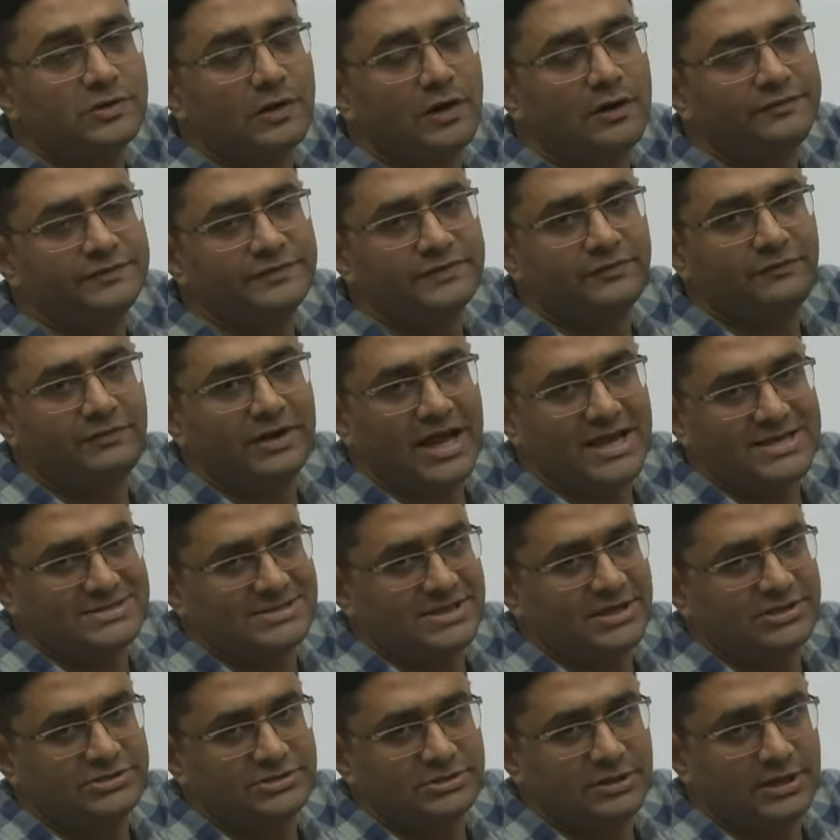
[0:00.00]
of
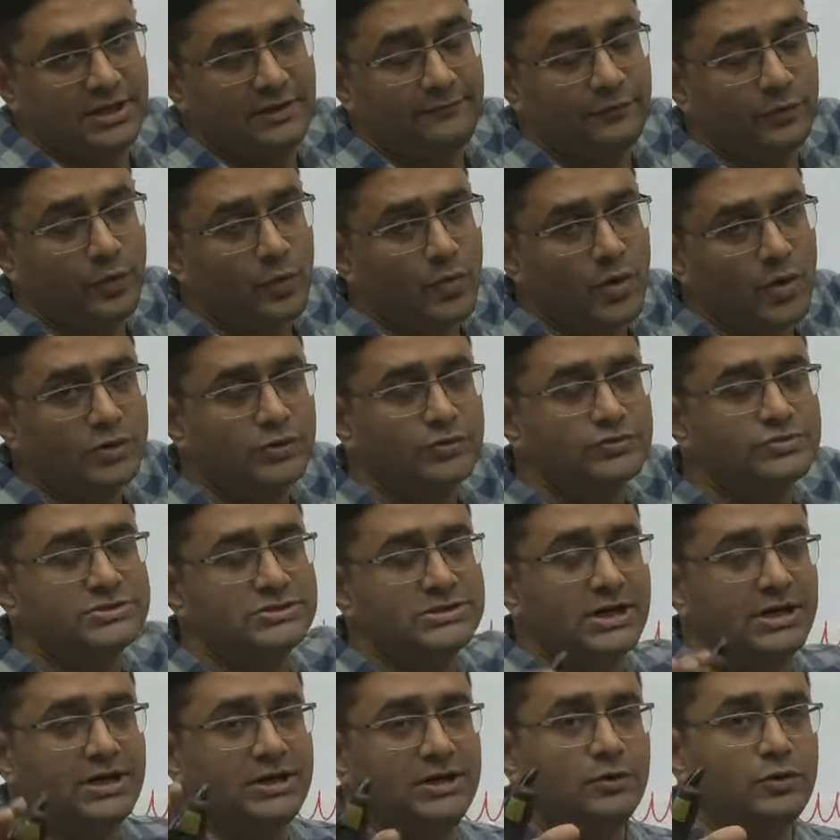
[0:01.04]
civilization. If you want
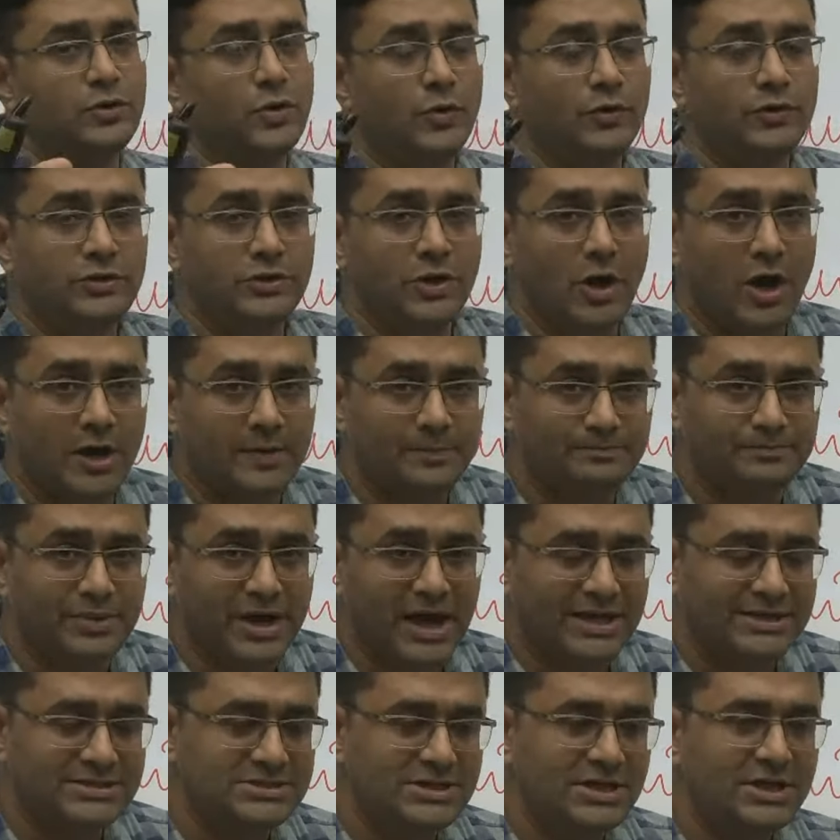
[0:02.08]
to know your
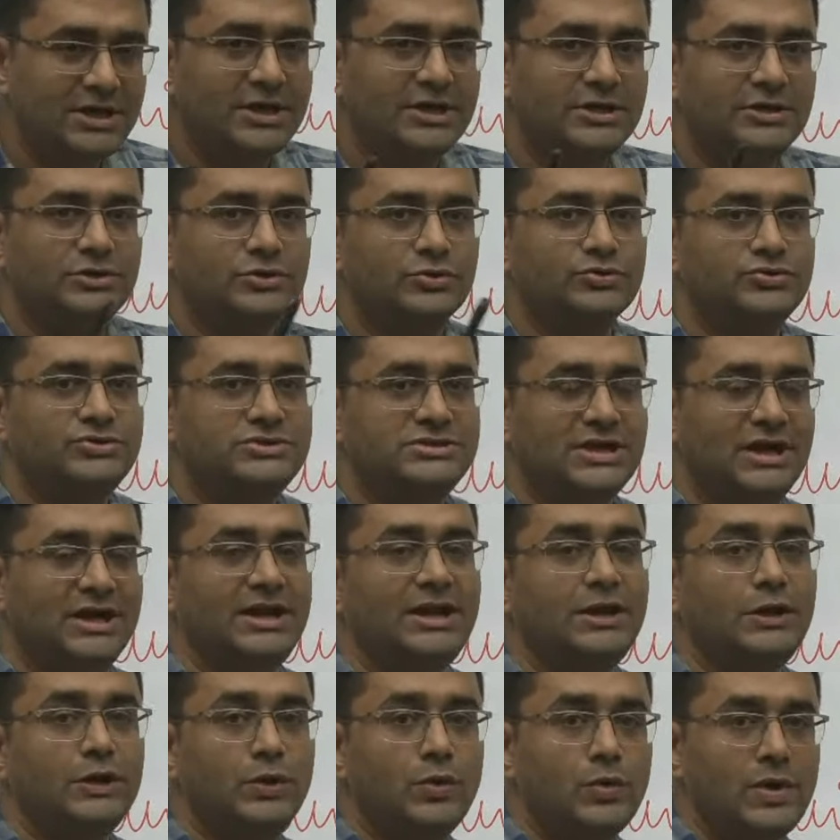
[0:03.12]
past, you
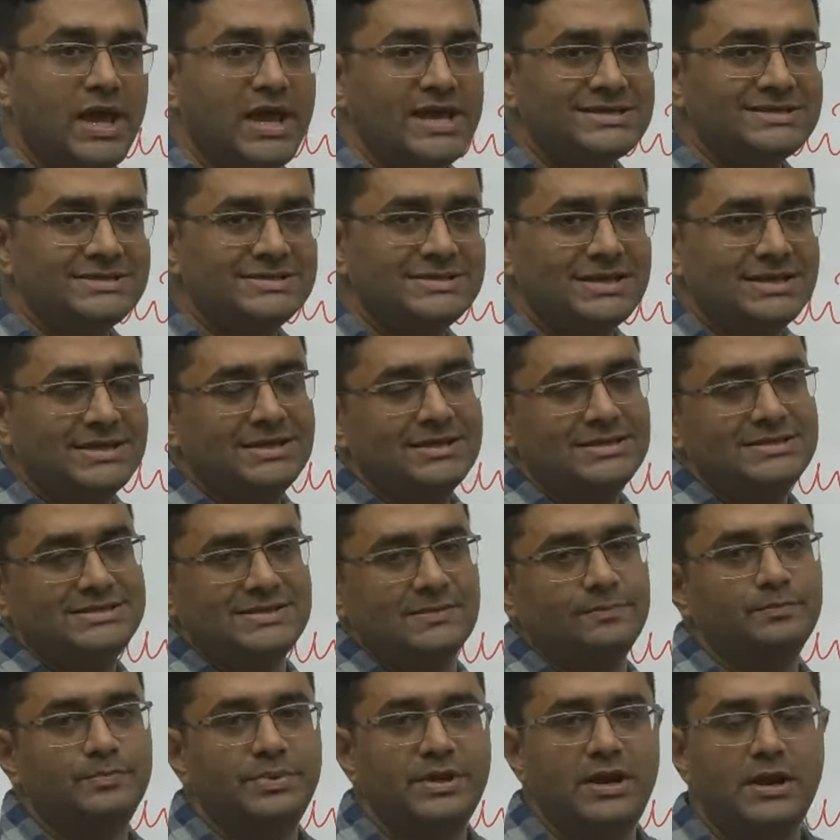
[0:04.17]
study today's
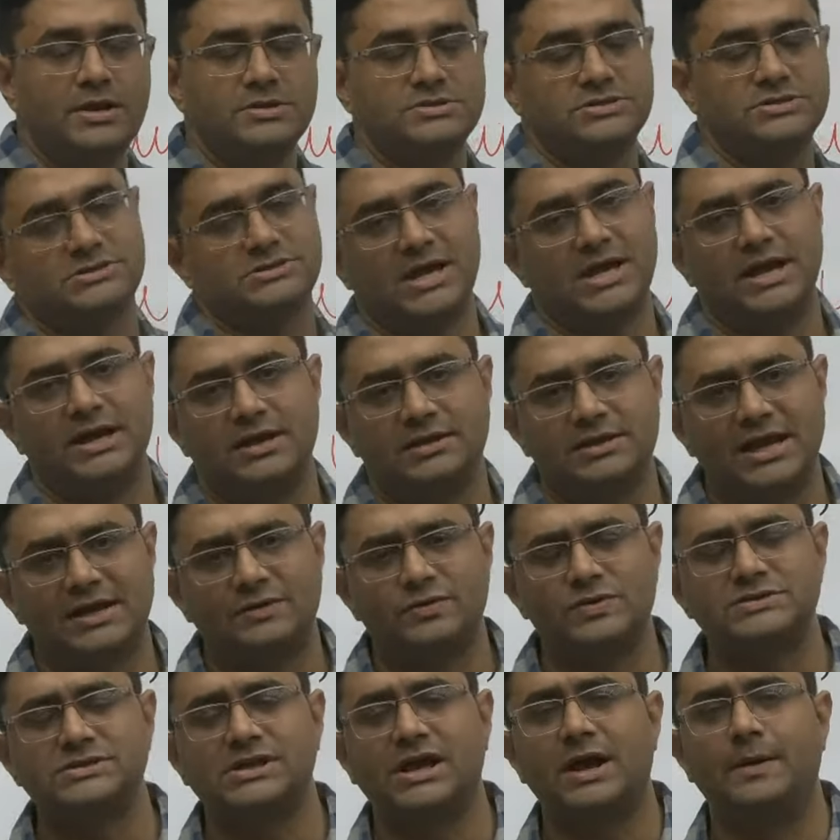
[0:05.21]
simple society. That
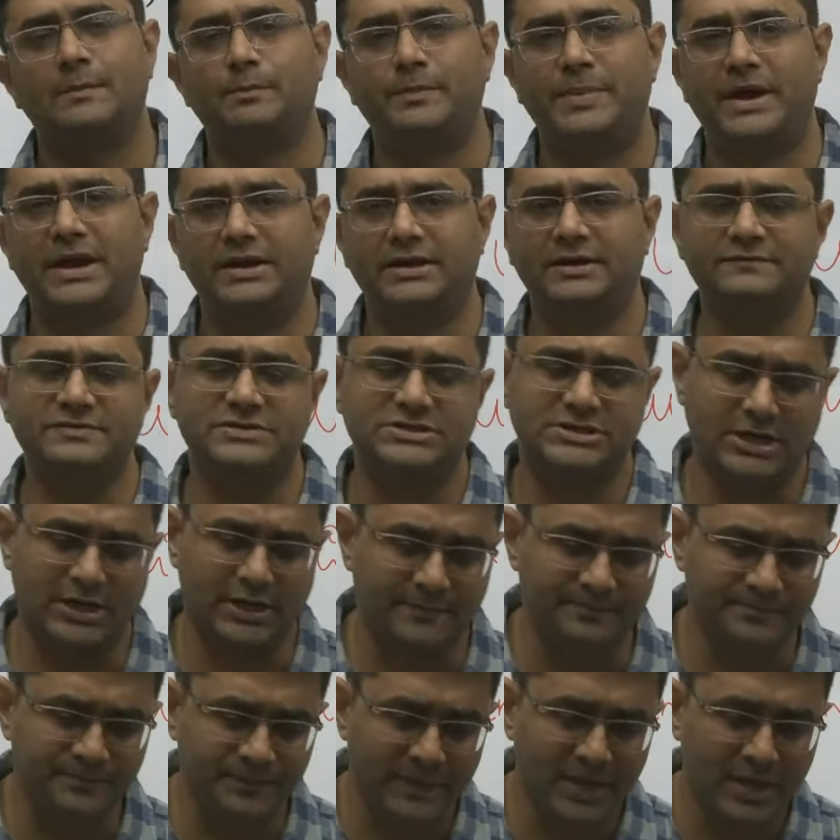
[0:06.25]
was a comparative study.
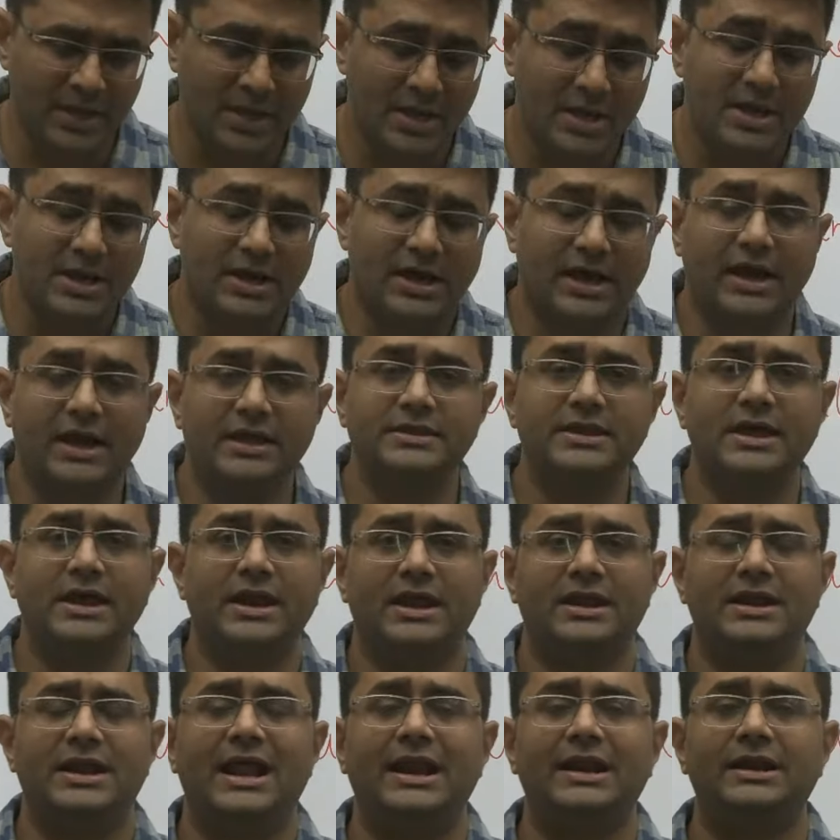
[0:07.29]
Another
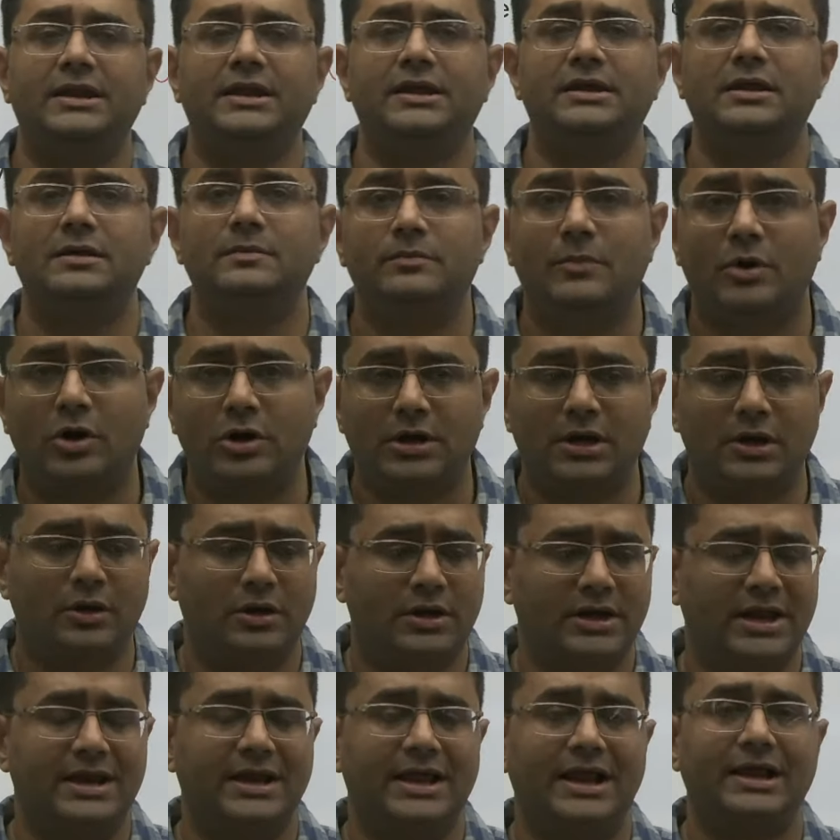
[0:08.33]
analytical model
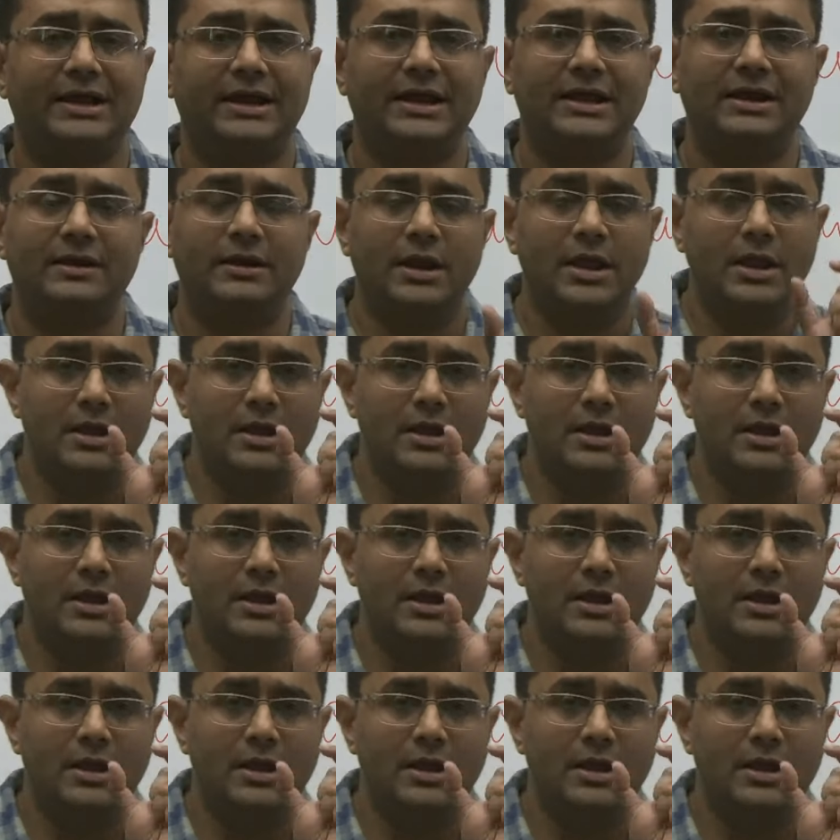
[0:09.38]
or analytical